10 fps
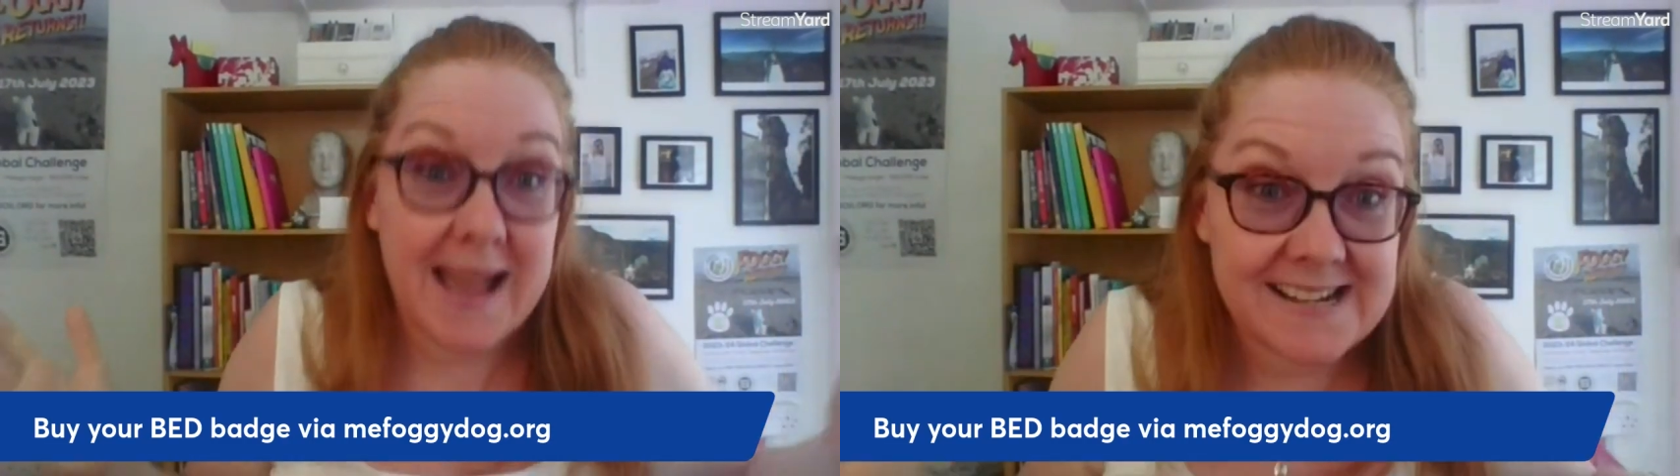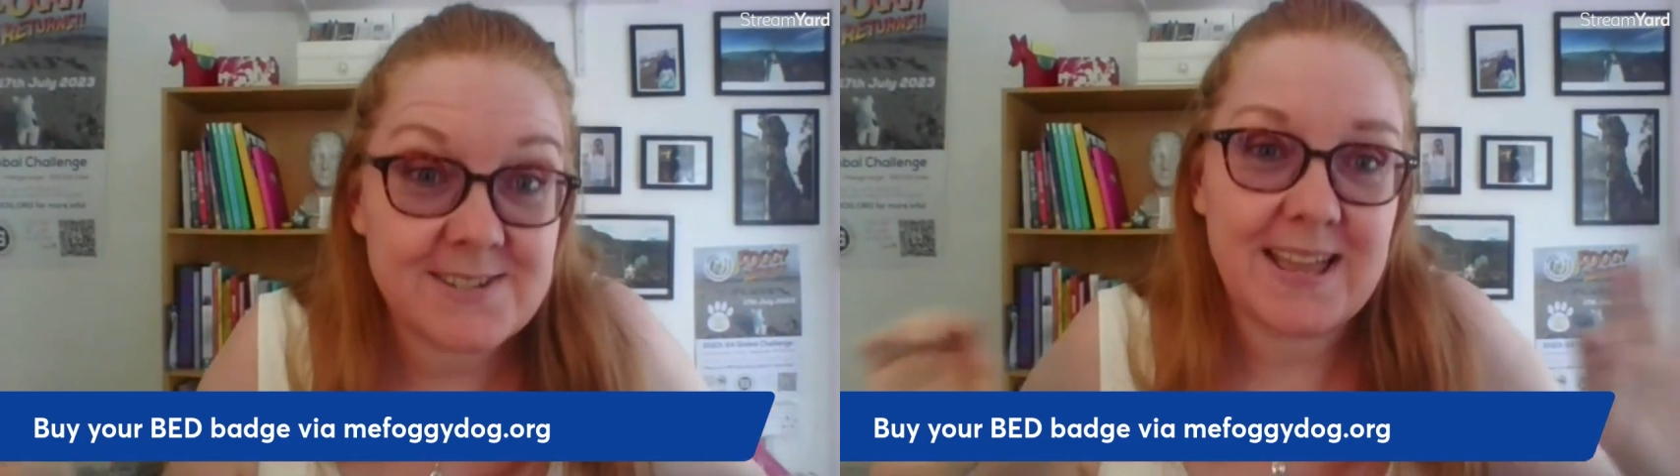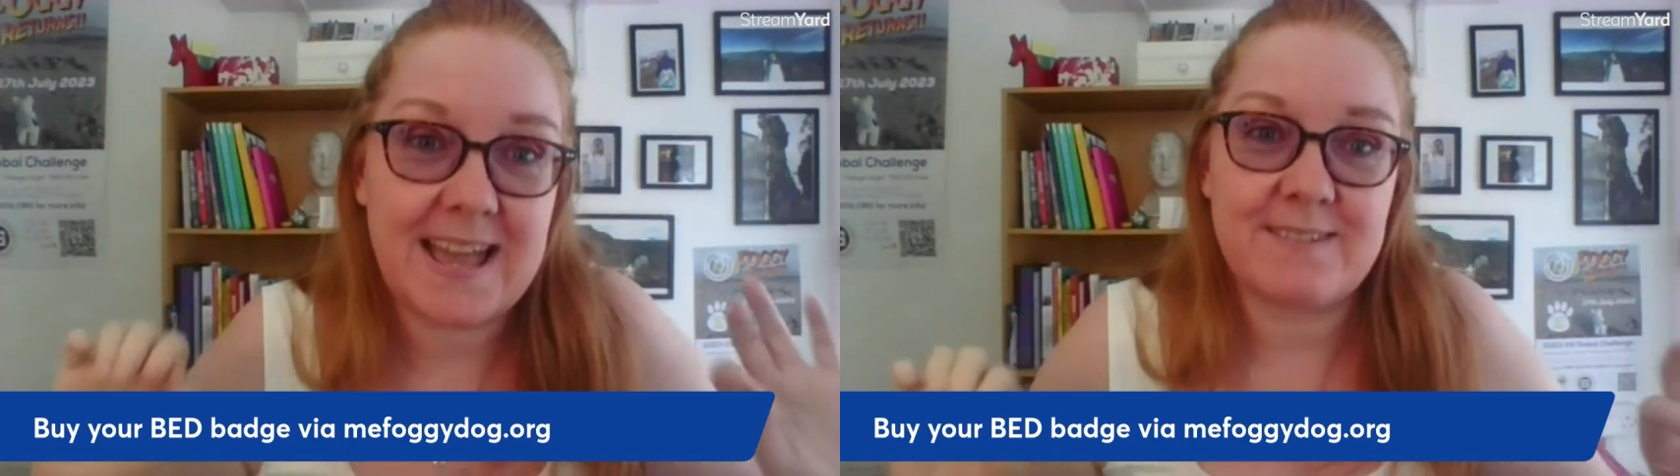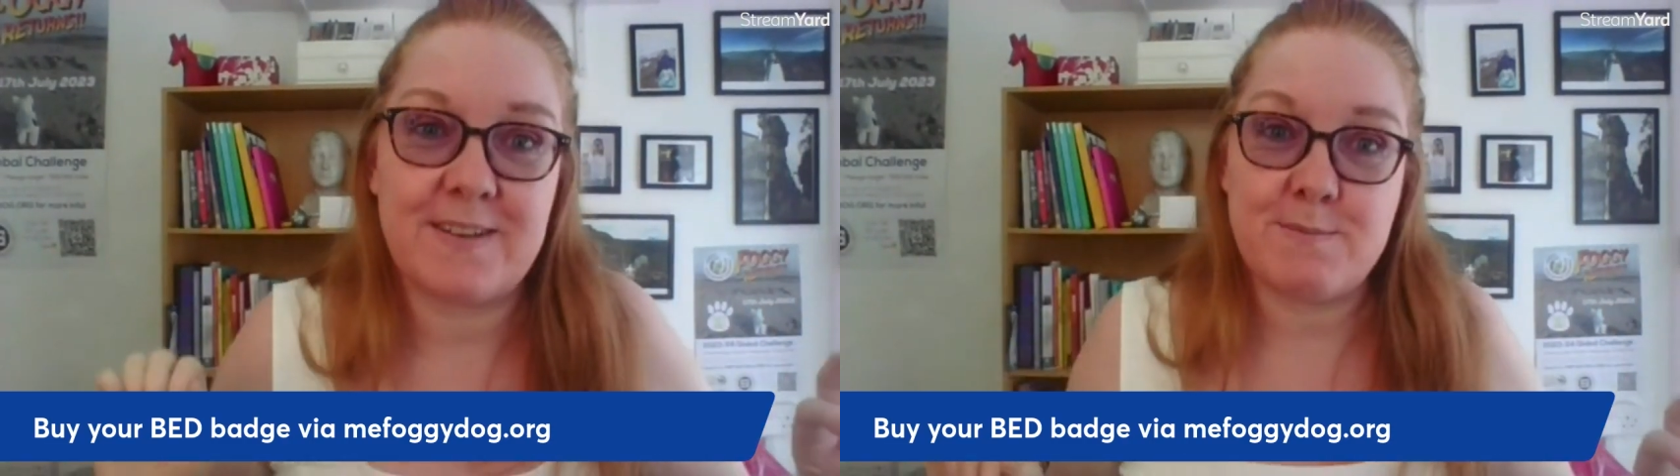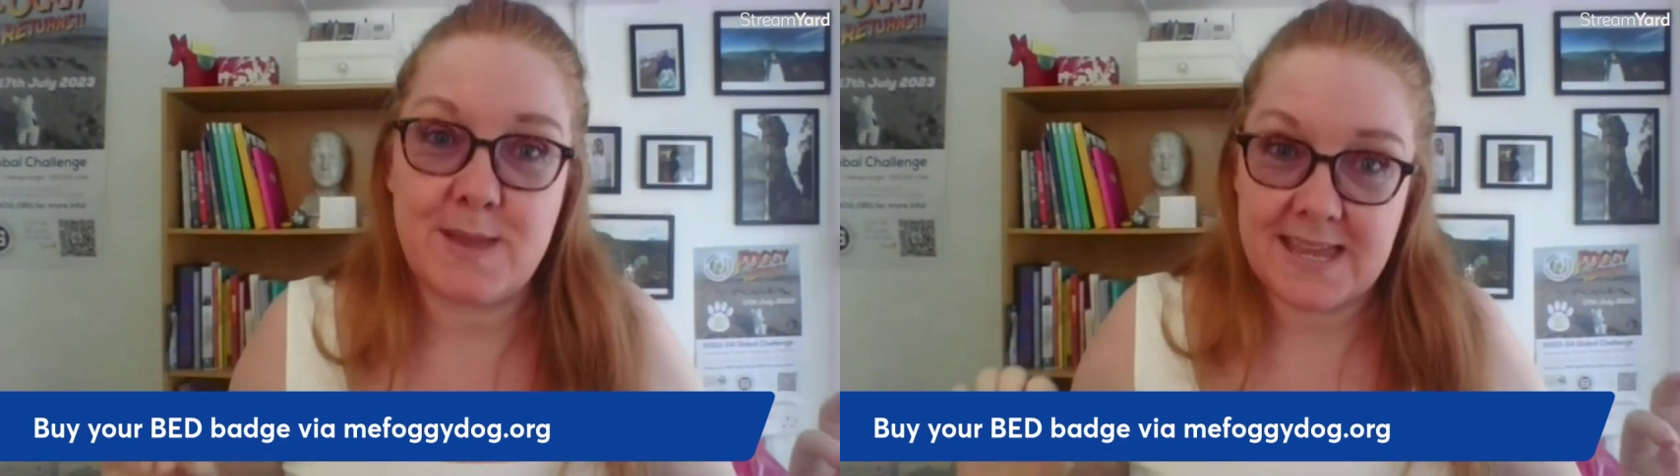And I have
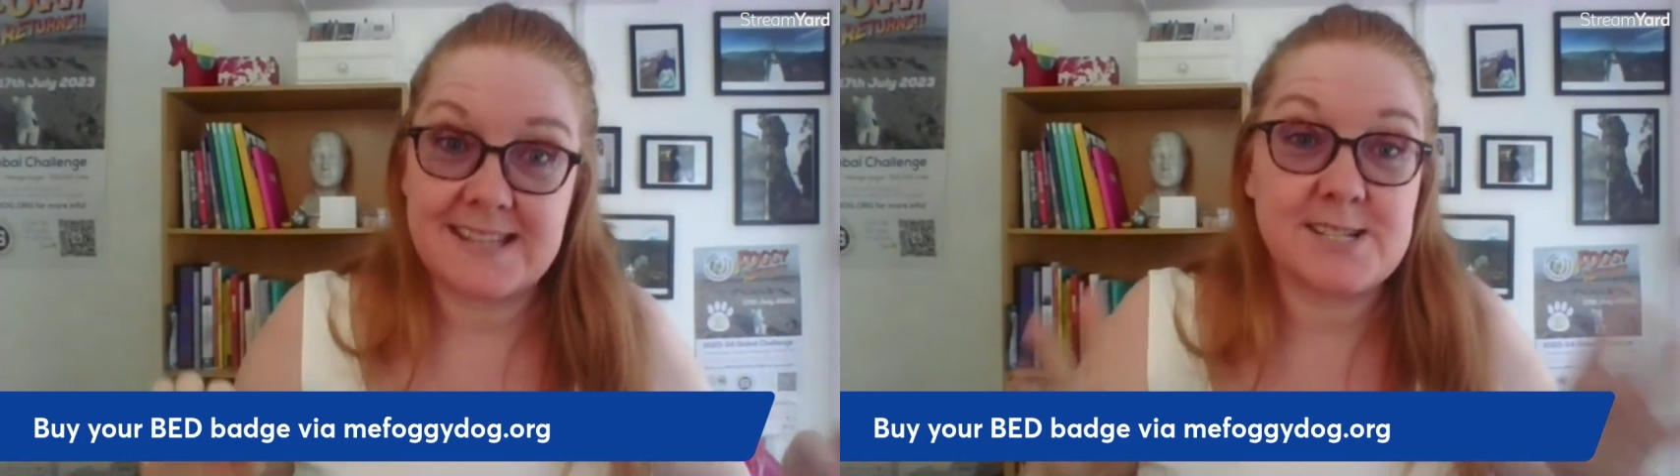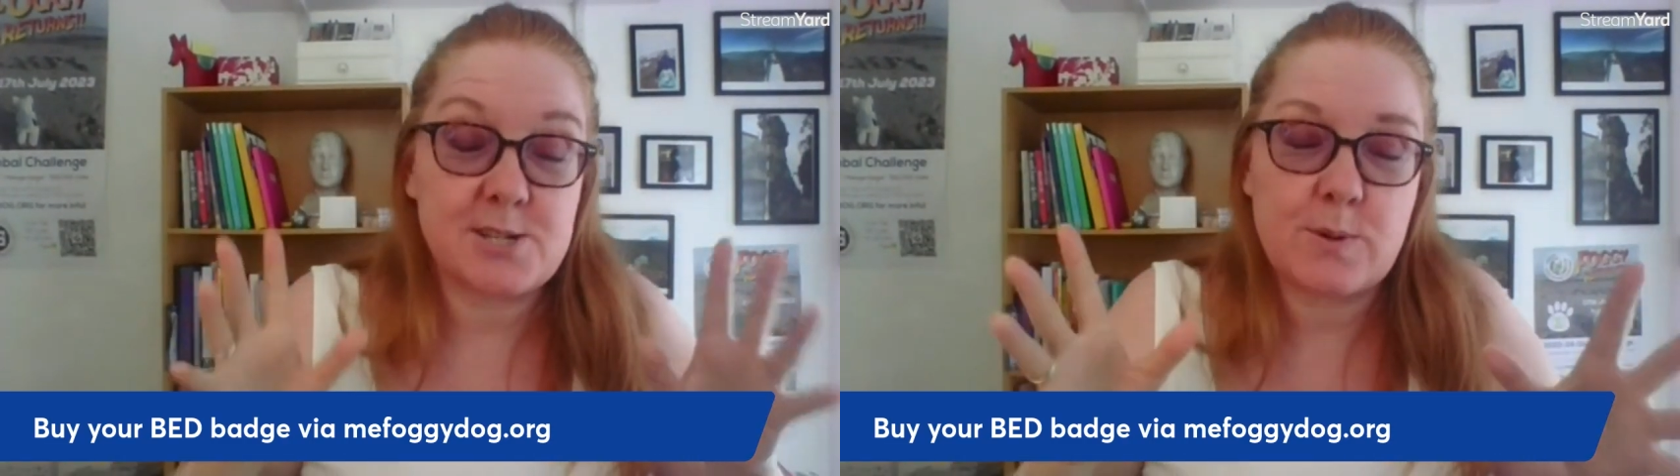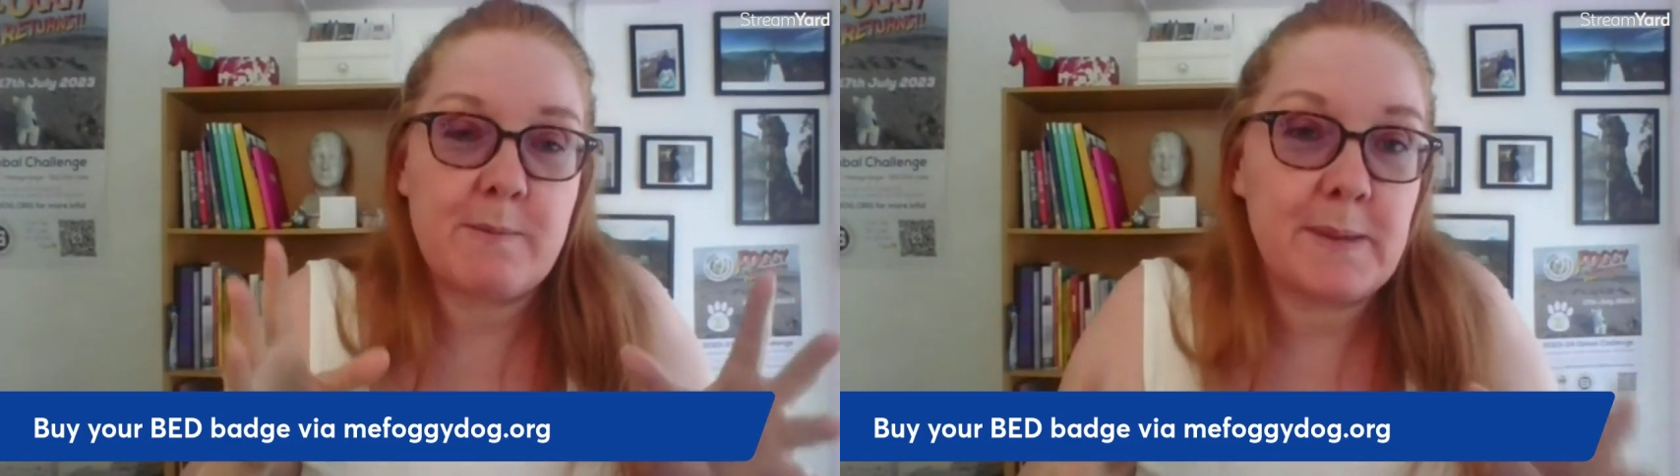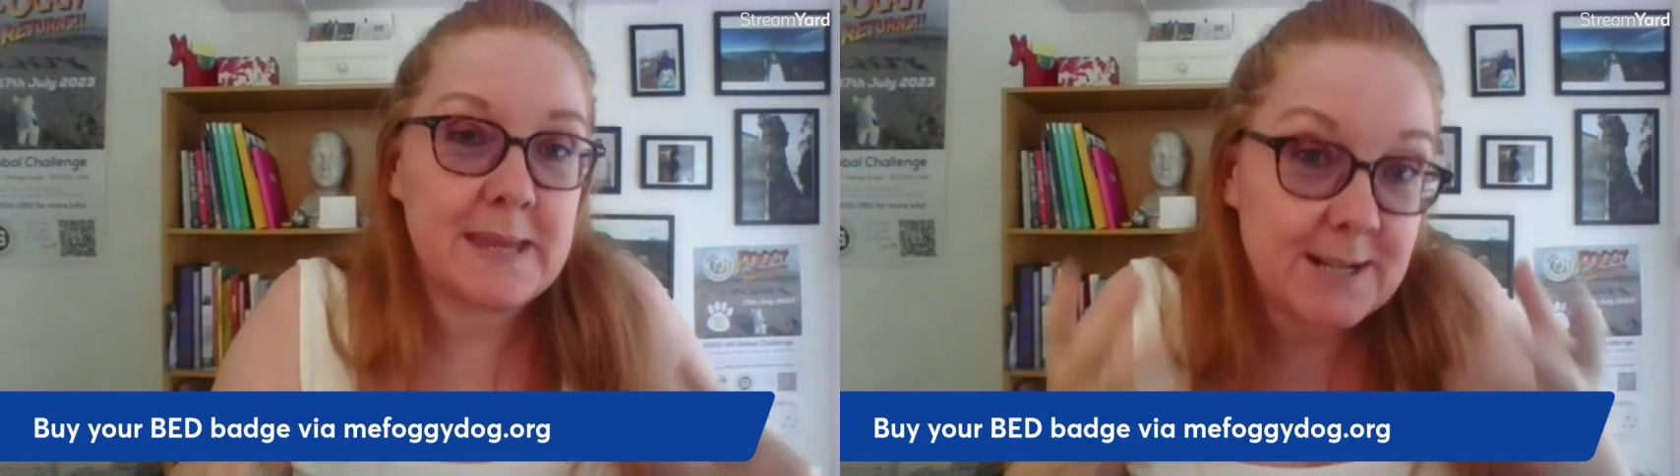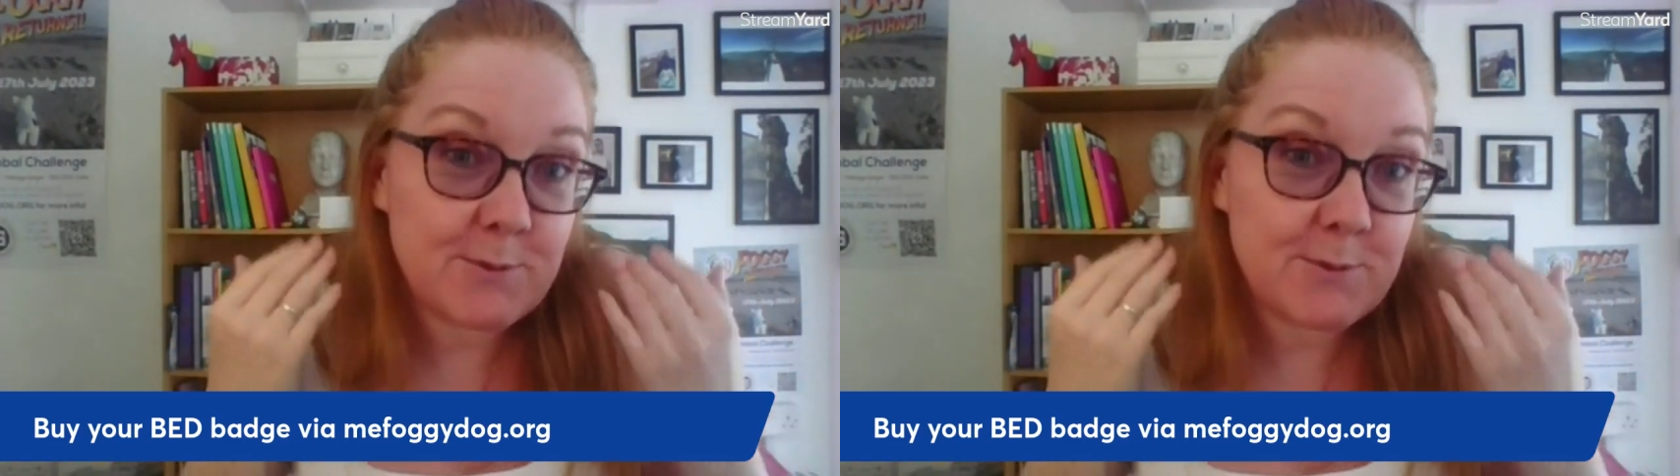ME. This is what I mean.